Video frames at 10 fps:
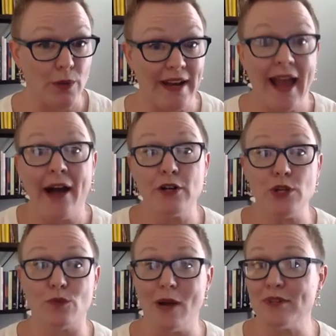And how do
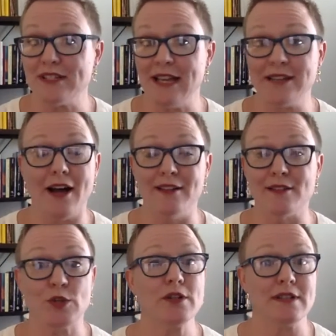you represent
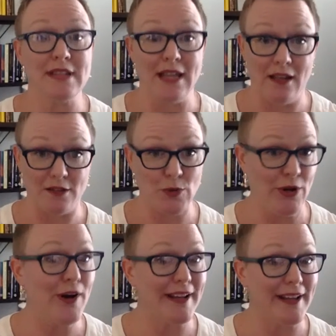uncertainty to an
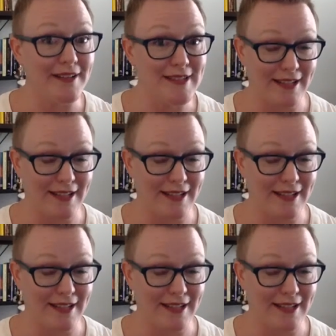audience?